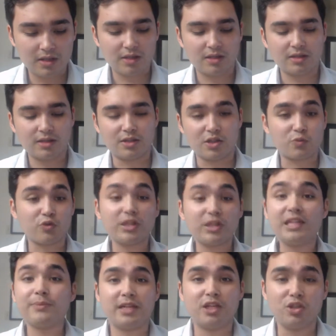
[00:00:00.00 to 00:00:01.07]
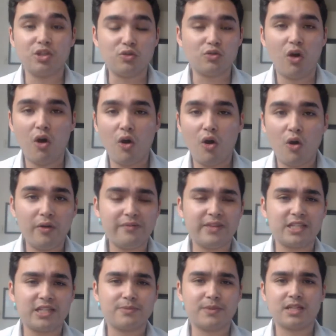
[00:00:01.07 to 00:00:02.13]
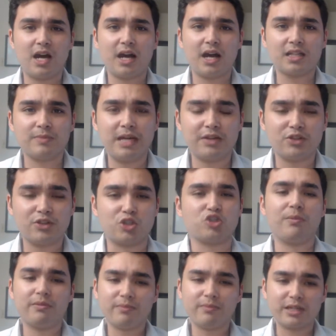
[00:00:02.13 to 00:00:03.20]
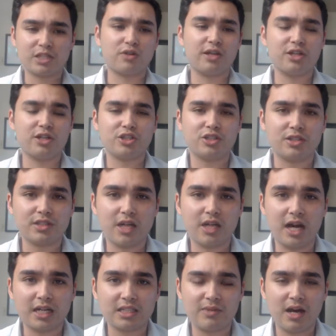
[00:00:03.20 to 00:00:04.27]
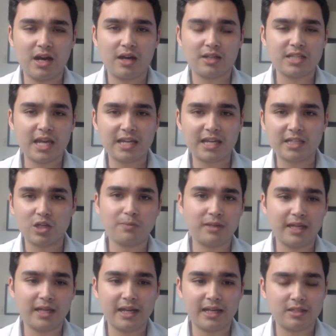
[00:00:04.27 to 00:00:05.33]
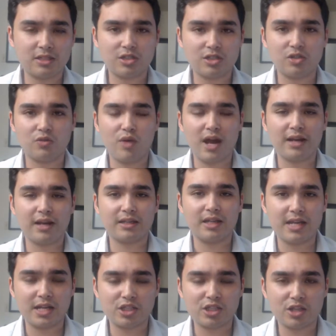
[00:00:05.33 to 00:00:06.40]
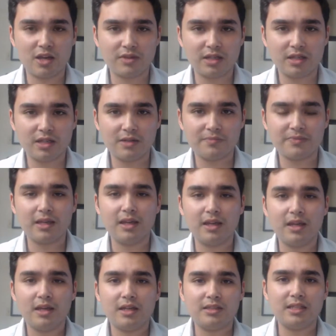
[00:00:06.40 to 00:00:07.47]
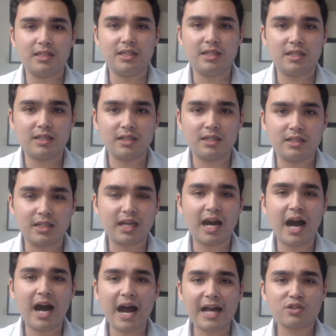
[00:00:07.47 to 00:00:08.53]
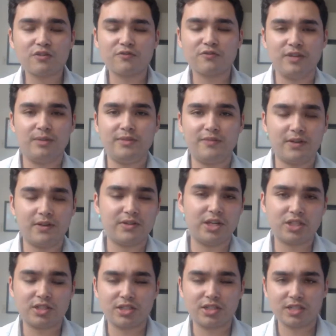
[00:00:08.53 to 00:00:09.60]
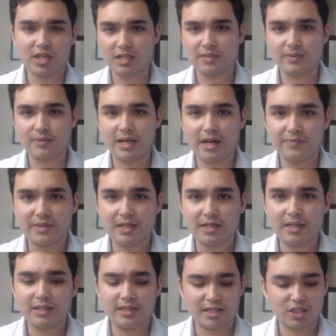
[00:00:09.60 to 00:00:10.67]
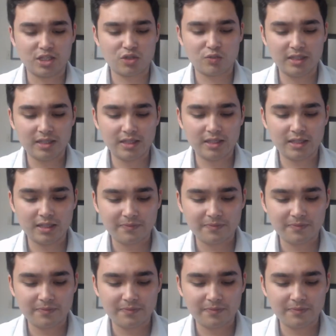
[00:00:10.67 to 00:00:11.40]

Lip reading: there's really been a new goal that's been talked about. The Trump administration has talked about a 10-year plan to eradicate HIV. The Kaiser Family Foundation has talked about that it's really,